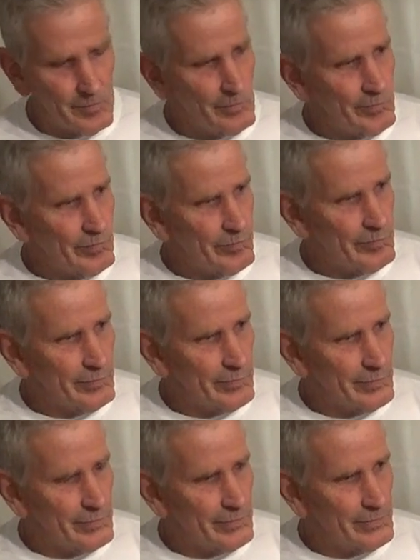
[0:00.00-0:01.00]

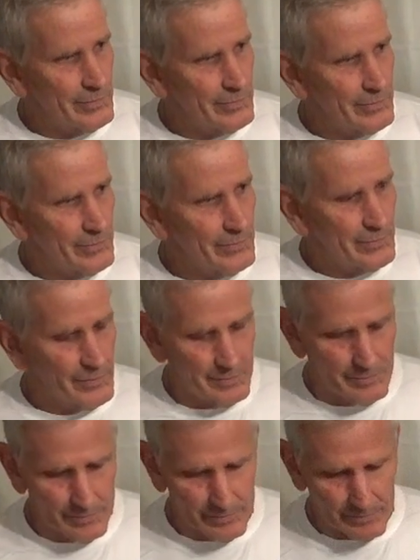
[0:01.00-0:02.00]

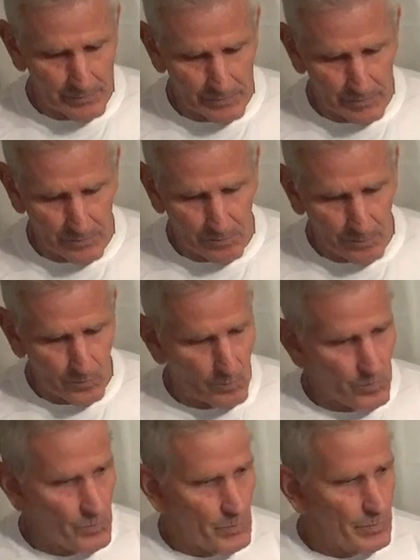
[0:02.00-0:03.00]

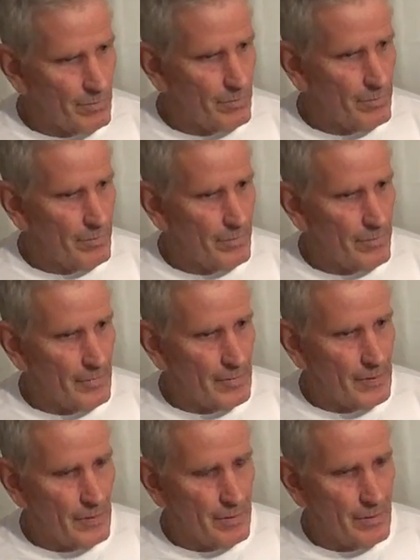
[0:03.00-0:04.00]

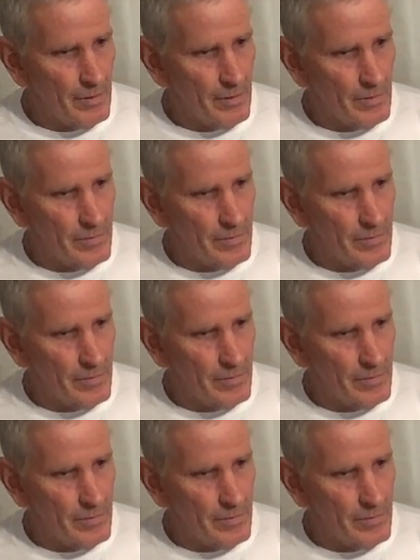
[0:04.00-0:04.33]
This person isn't speaking.